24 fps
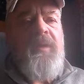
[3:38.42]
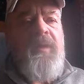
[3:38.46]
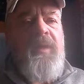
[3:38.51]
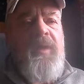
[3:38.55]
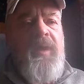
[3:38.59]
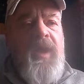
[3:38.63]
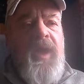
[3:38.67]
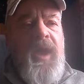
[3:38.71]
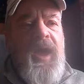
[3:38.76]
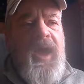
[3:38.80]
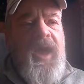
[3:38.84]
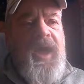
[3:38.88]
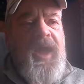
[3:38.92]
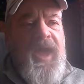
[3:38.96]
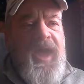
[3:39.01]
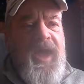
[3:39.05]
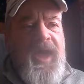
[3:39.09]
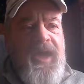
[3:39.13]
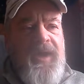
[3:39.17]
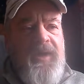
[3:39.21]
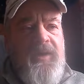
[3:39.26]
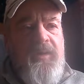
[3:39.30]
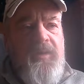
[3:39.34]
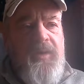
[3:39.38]
I
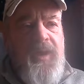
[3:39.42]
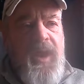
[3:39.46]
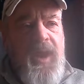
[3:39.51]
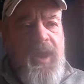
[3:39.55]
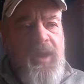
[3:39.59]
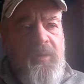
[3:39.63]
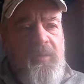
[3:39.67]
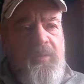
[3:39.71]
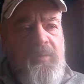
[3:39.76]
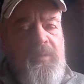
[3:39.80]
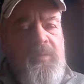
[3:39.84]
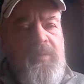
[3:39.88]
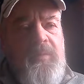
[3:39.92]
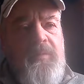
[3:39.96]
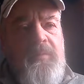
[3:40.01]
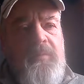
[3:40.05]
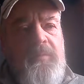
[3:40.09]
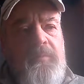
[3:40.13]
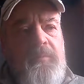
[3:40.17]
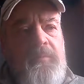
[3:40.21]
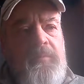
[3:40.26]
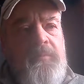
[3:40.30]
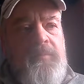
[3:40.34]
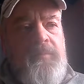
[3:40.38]
anchored out.
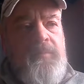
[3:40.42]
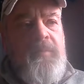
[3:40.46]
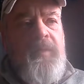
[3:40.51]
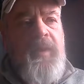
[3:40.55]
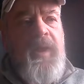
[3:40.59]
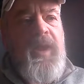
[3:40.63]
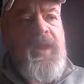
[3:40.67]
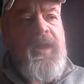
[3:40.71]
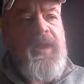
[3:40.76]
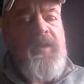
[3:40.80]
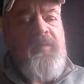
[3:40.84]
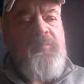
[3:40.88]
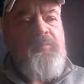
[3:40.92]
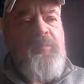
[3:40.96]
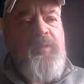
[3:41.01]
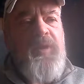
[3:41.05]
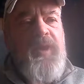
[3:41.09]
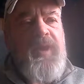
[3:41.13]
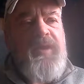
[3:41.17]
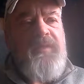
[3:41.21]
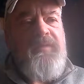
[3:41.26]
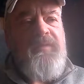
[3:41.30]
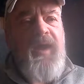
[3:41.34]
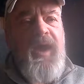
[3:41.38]
I didn't pay
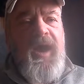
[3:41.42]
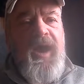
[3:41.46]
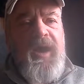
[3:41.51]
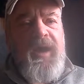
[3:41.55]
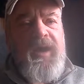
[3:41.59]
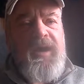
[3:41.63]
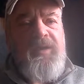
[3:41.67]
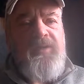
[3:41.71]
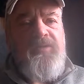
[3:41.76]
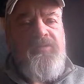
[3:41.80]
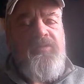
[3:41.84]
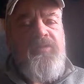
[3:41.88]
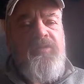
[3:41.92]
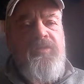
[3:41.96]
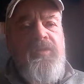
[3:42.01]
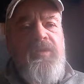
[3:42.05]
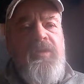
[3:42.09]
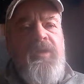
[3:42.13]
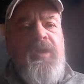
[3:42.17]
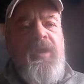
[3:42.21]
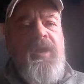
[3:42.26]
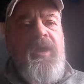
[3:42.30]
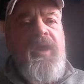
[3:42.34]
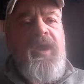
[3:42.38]
dockage
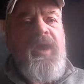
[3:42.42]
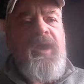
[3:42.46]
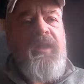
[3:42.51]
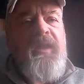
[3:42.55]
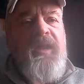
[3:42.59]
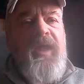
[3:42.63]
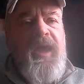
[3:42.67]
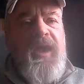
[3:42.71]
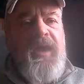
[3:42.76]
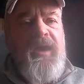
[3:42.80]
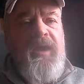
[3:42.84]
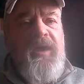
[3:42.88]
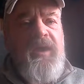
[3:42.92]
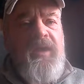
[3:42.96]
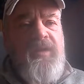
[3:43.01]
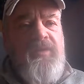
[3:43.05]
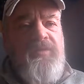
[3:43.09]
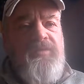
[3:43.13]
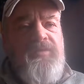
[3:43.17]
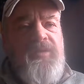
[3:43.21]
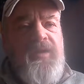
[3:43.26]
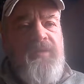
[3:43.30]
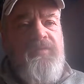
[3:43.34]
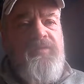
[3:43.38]
and that kind of
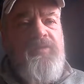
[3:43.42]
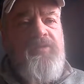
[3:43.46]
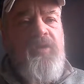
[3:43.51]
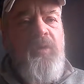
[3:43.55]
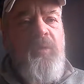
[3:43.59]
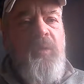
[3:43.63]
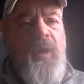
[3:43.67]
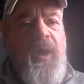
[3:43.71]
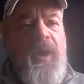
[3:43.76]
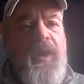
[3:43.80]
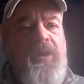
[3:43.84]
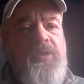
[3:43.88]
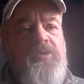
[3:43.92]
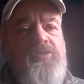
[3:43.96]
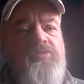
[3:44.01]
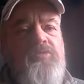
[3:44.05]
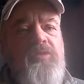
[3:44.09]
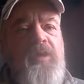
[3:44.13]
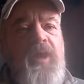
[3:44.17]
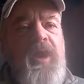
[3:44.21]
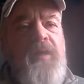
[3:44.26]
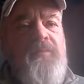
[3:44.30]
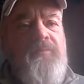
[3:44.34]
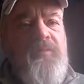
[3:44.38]
stuff, so I could
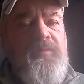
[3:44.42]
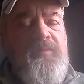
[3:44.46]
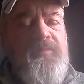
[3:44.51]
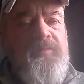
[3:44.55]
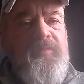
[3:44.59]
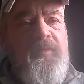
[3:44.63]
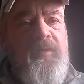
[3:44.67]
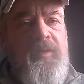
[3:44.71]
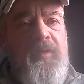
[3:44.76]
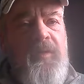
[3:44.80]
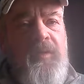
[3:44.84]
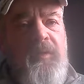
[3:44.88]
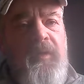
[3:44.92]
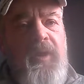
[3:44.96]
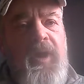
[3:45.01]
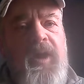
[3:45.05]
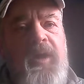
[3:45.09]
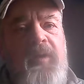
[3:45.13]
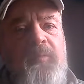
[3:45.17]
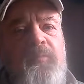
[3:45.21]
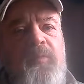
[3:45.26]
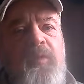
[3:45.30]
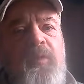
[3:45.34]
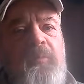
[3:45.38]
travel further. I could
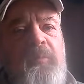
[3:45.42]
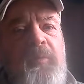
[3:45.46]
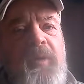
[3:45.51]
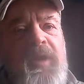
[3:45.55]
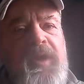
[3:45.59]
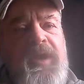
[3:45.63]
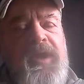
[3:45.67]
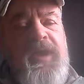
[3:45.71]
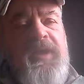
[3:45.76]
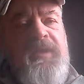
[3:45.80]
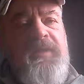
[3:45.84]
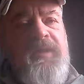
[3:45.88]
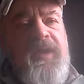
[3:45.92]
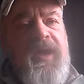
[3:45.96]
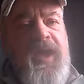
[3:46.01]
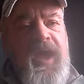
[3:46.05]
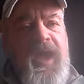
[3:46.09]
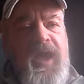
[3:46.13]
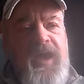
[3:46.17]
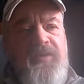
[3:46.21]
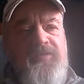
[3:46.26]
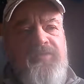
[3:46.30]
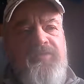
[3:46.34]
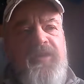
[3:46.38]
put money in the
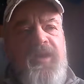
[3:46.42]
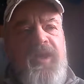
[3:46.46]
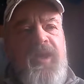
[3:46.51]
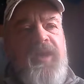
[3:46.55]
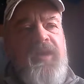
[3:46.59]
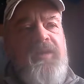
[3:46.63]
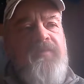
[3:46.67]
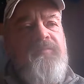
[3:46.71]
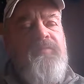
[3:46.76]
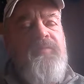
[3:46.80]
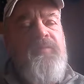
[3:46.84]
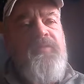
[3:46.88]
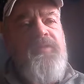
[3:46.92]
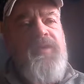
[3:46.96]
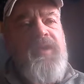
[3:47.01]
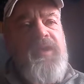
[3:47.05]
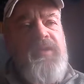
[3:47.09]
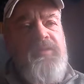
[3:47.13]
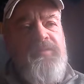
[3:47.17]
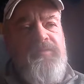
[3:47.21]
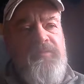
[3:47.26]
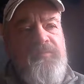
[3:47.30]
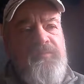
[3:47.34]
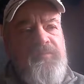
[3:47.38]
gas tank for
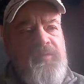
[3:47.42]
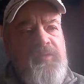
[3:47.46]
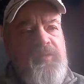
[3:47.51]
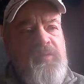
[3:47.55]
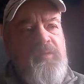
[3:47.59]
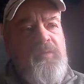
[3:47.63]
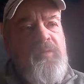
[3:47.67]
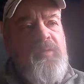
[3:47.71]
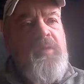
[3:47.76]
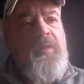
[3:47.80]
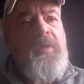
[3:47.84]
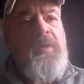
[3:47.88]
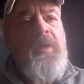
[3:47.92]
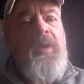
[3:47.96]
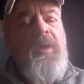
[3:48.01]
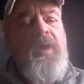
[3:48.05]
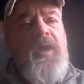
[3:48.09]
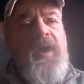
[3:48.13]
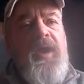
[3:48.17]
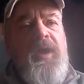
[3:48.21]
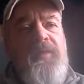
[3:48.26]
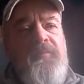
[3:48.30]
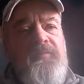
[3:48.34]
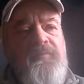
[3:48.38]
diesel fuel
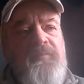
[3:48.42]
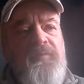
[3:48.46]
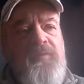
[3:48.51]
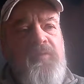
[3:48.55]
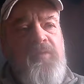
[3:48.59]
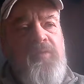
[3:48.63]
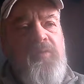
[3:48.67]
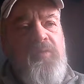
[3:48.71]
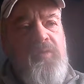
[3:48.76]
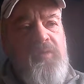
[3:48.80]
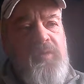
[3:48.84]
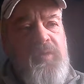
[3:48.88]
and food